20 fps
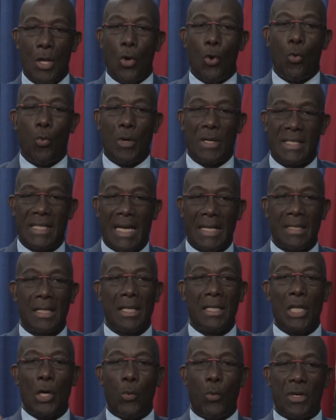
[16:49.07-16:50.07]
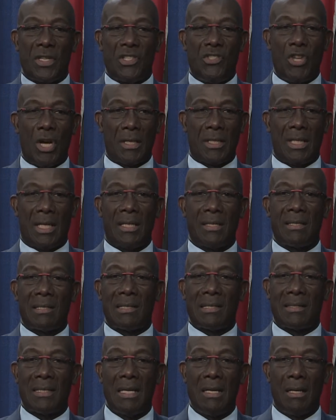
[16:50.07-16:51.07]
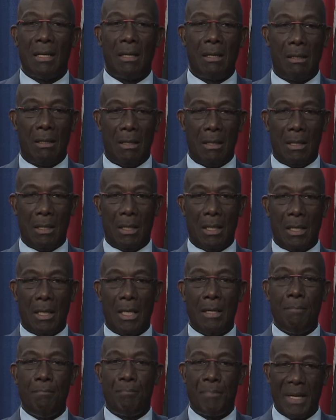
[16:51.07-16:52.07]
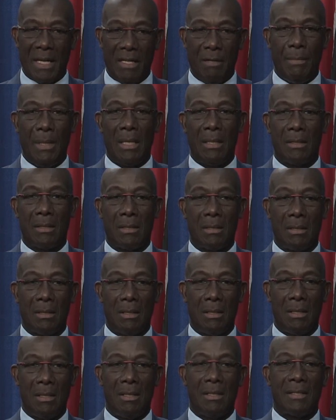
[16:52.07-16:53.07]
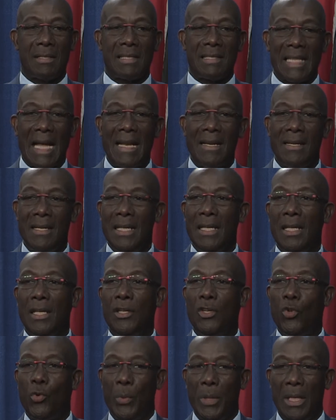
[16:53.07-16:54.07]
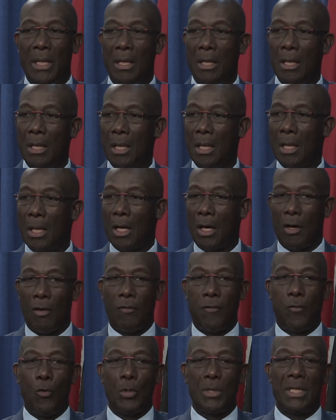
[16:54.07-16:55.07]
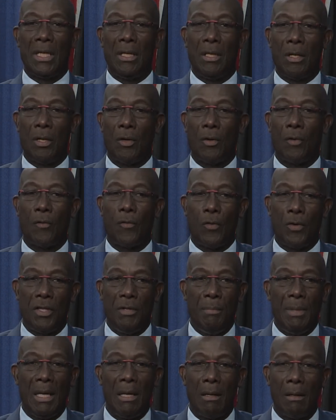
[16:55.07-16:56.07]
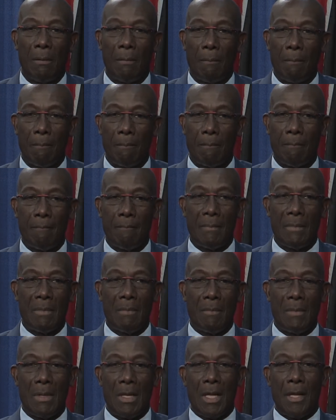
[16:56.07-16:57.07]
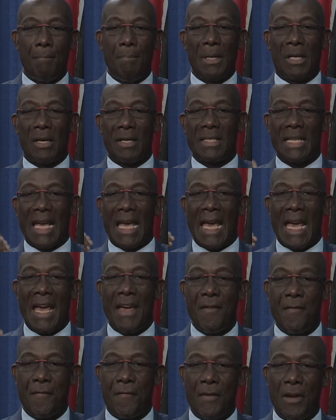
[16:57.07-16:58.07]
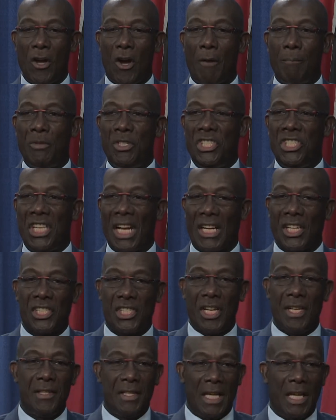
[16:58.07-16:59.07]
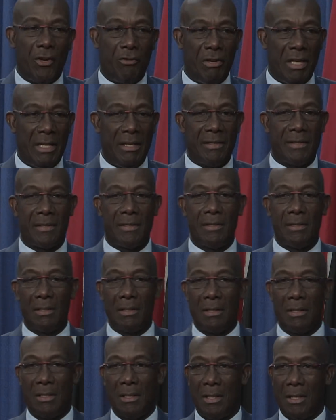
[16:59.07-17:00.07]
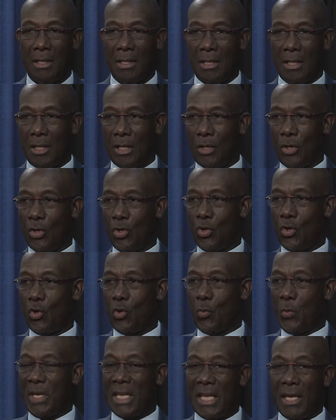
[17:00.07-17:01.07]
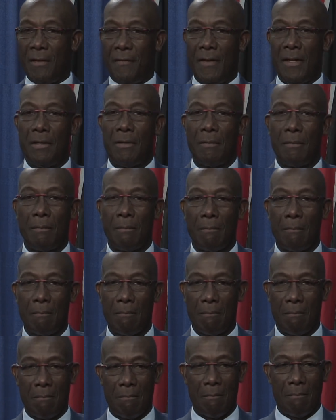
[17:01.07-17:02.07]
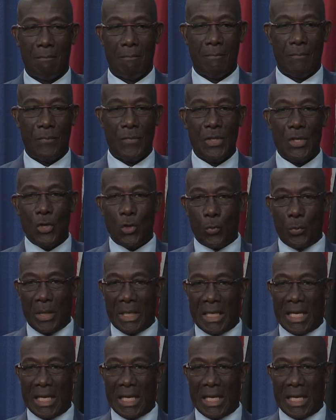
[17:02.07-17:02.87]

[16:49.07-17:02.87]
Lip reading: was that there was not a single impediment standing in the way of voting for the bill. Because every objection they raised, we gave in. We